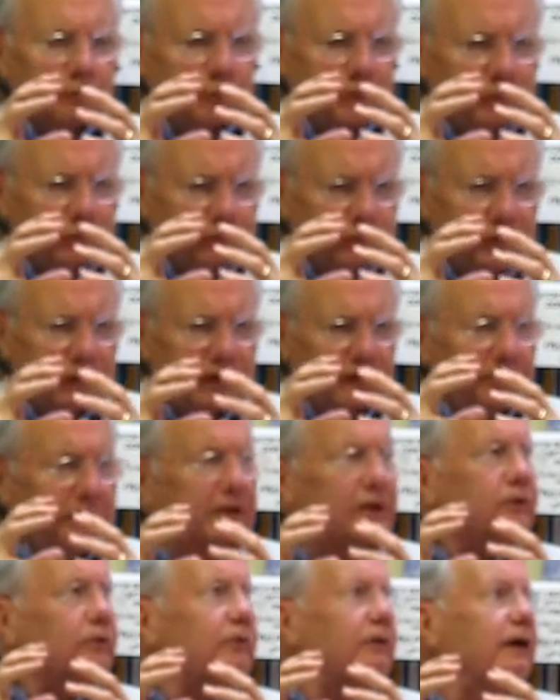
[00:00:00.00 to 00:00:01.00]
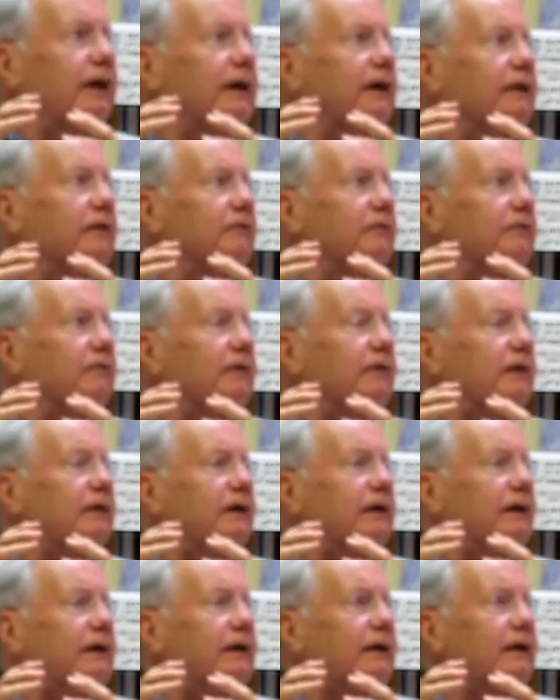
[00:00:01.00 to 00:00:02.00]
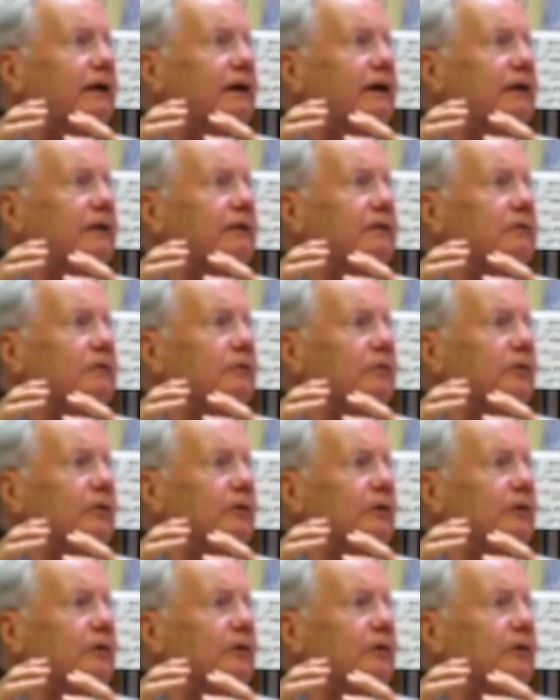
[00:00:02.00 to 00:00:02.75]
free to be creative and to